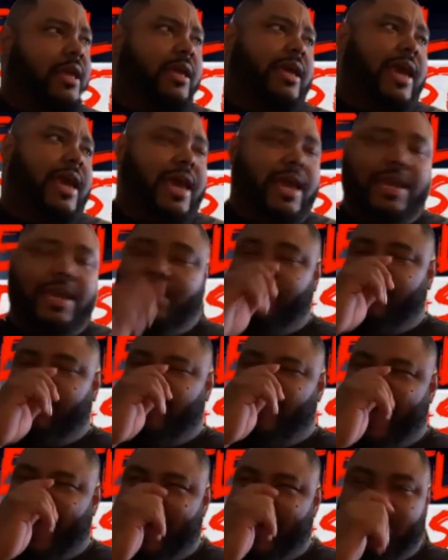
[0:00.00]
hey, you know,
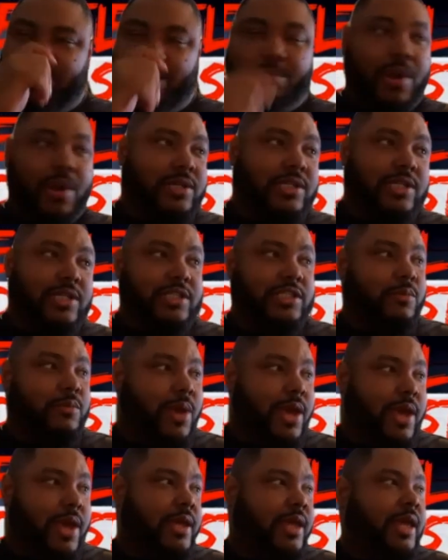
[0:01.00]
have them
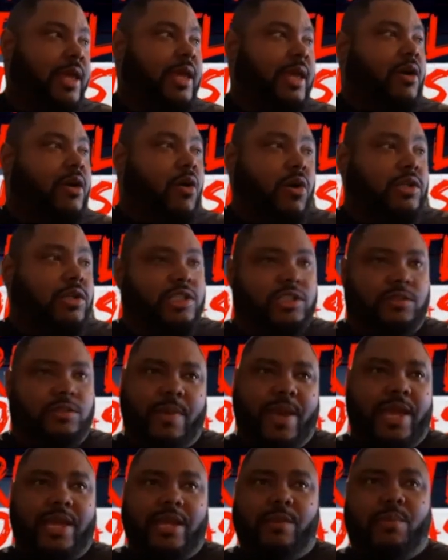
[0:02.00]
participate or just
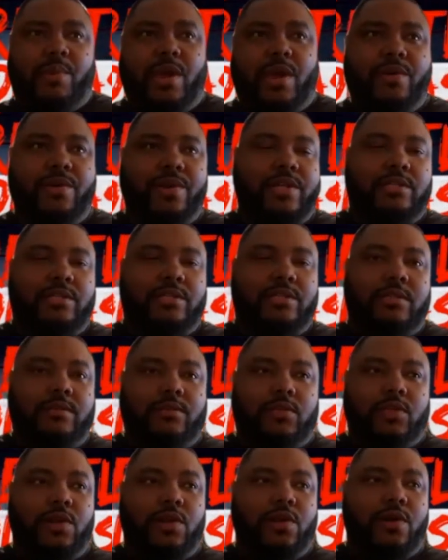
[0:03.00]
make an appearance.
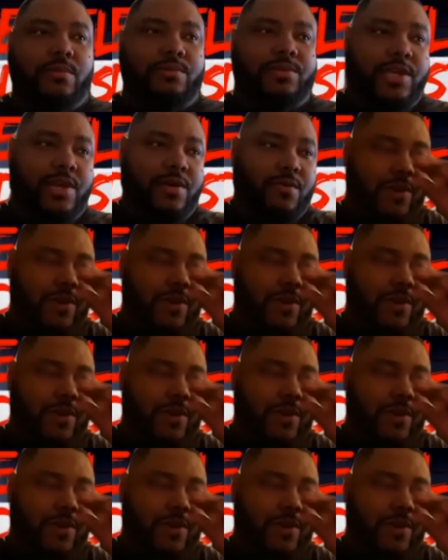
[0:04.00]
You know what I'm saying?